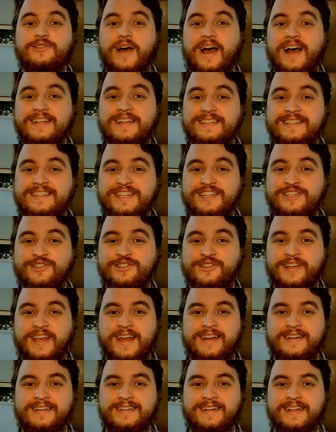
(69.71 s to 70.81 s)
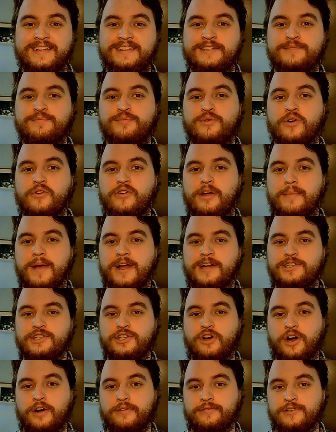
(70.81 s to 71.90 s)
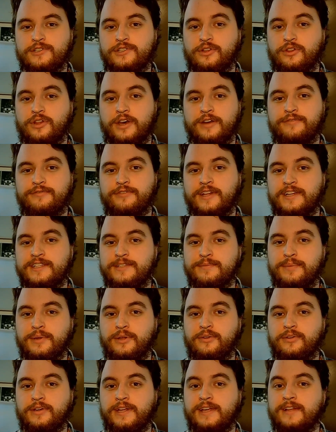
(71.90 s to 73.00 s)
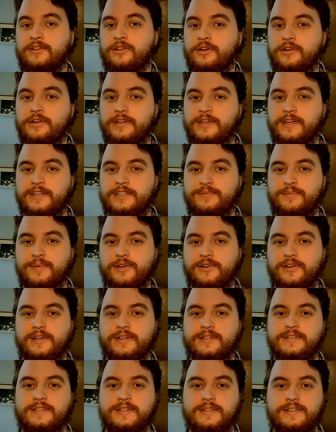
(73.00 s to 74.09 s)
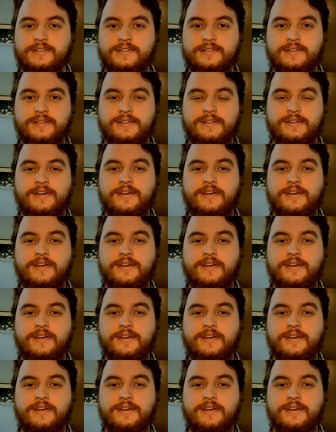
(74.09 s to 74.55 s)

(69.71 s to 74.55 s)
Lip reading: So as a teacher candidate, this program actually offers a lot of flexibility in learning experiences.